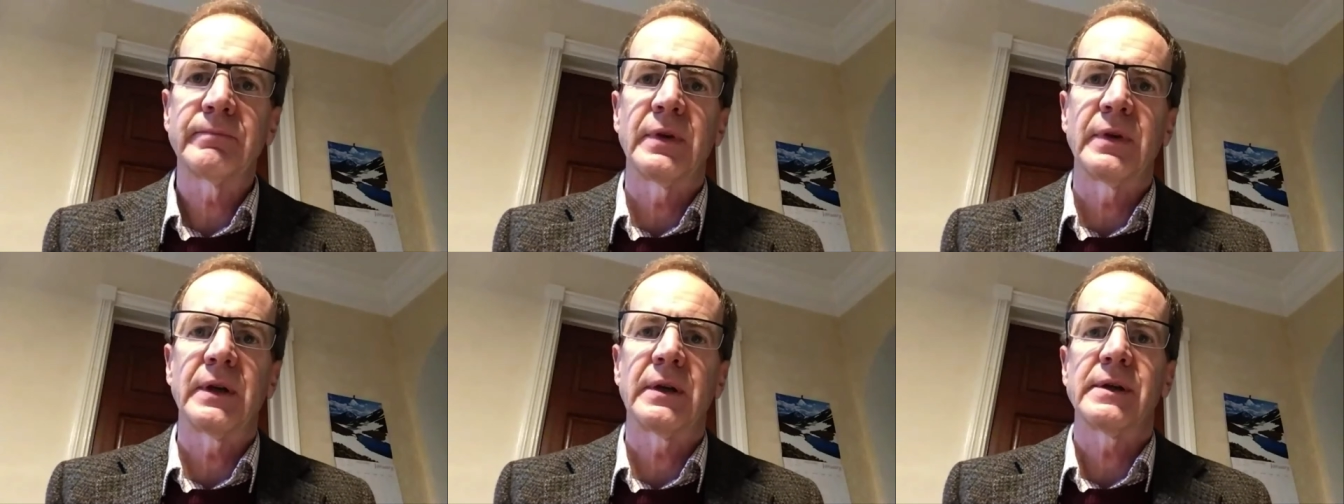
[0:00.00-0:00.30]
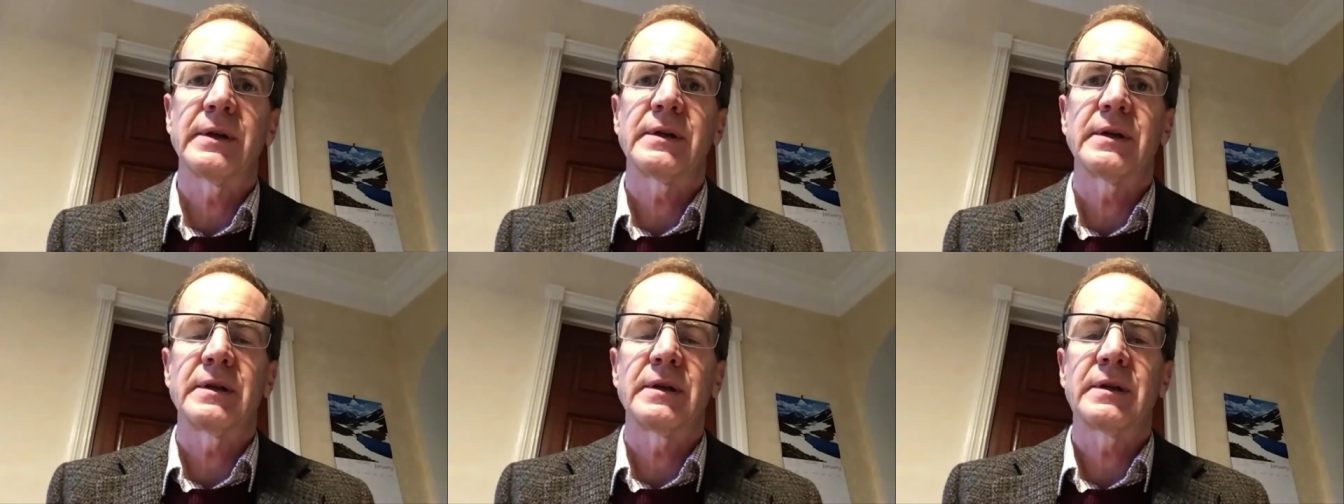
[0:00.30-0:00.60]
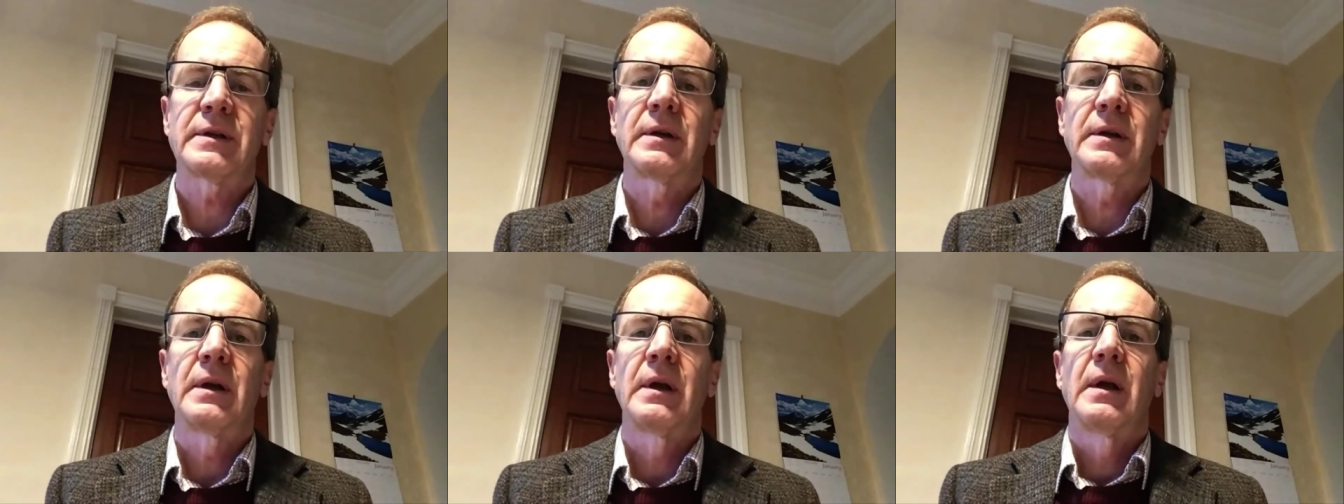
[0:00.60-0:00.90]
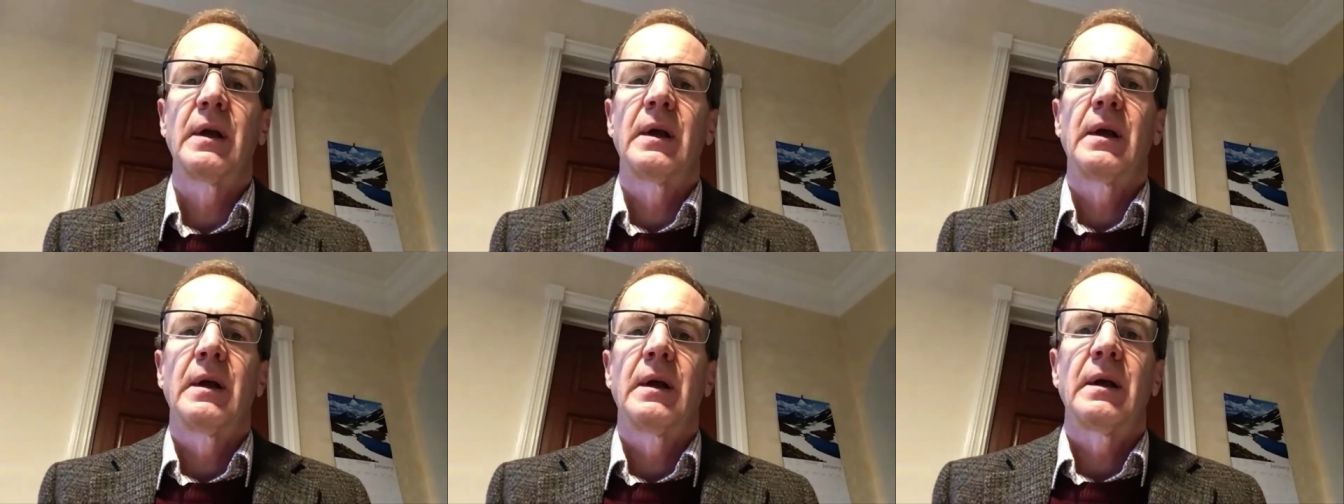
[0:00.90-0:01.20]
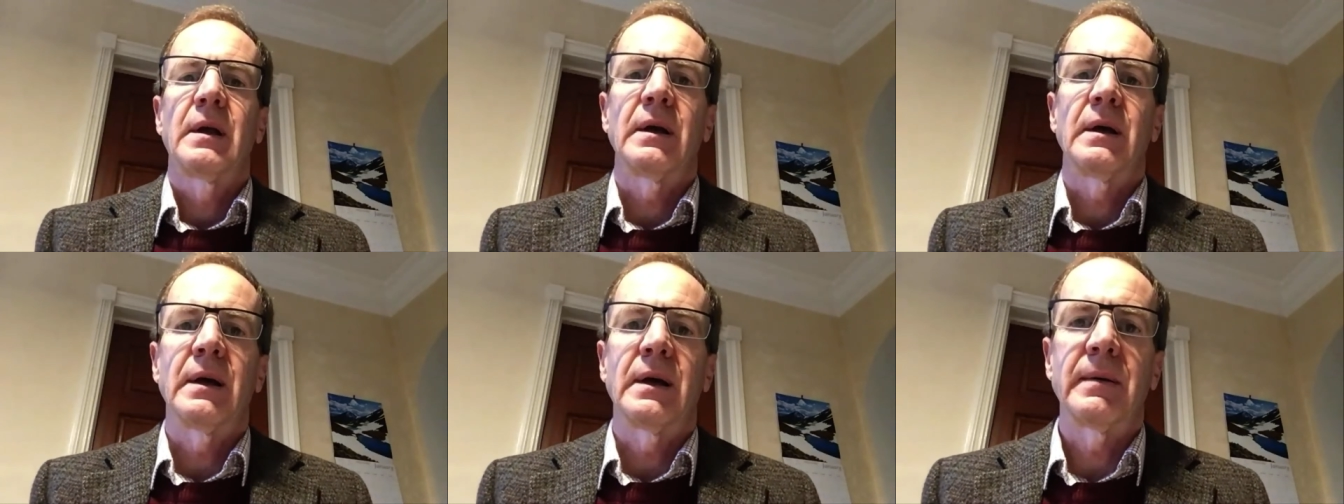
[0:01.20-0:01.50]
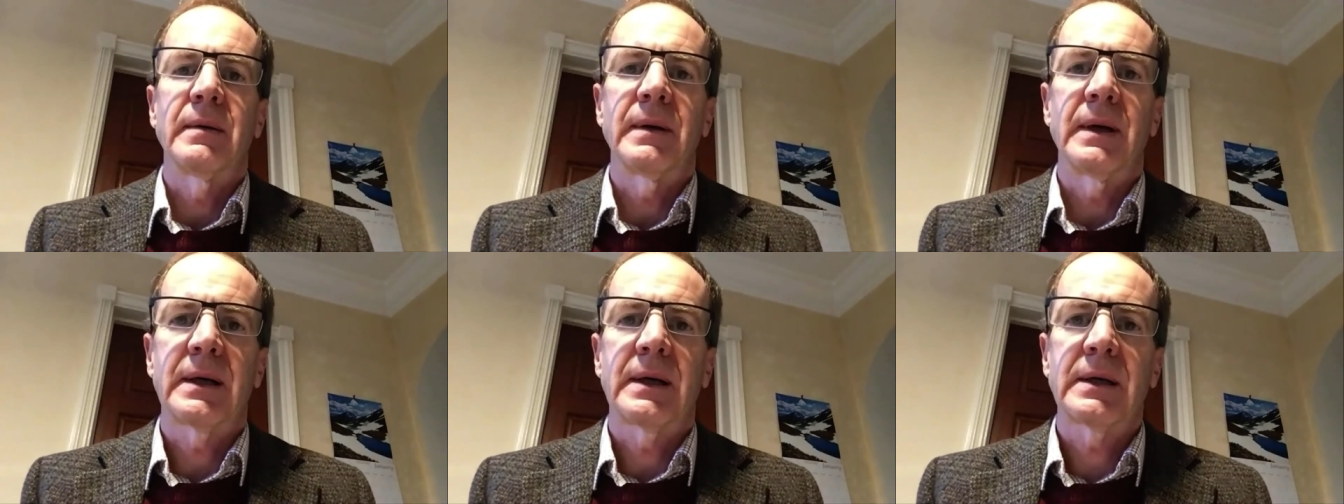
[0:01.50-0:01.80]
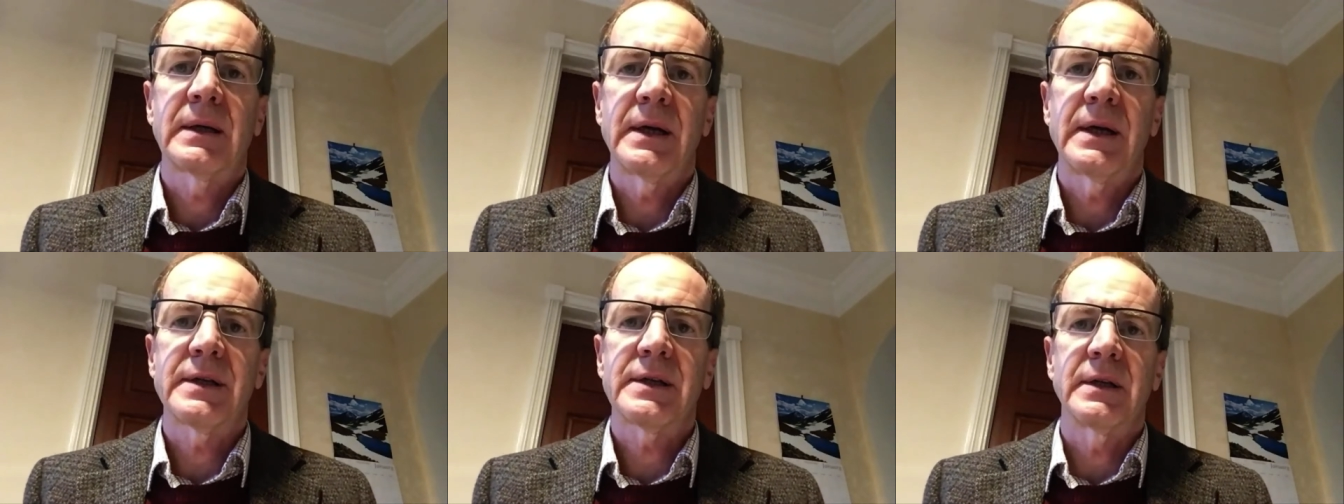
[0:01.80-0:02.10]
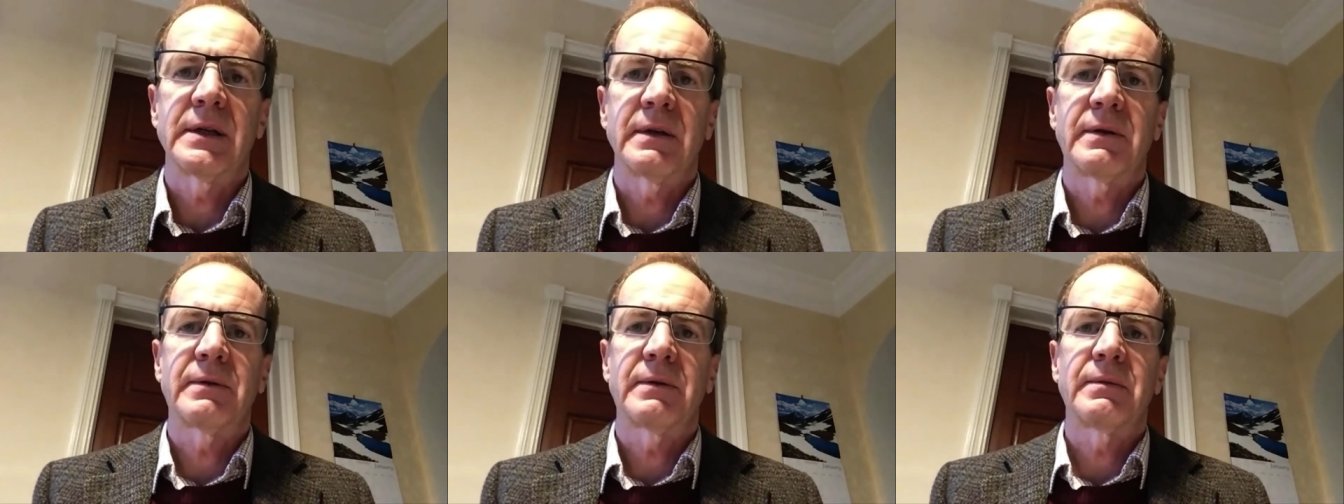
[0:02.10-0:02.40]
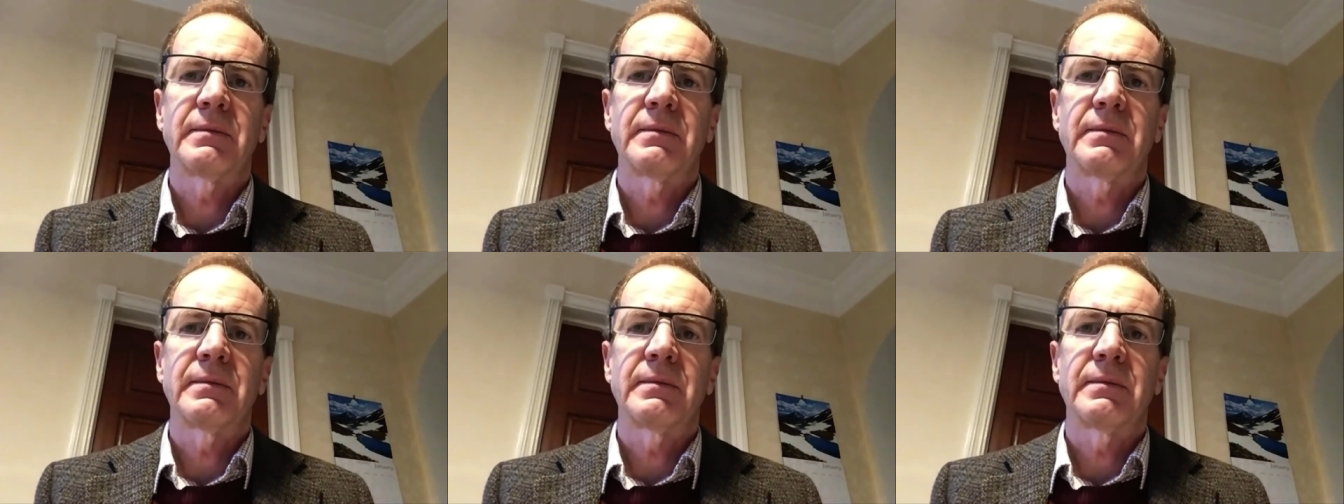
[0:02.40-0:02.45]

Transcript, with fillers: because it's uh, a classic,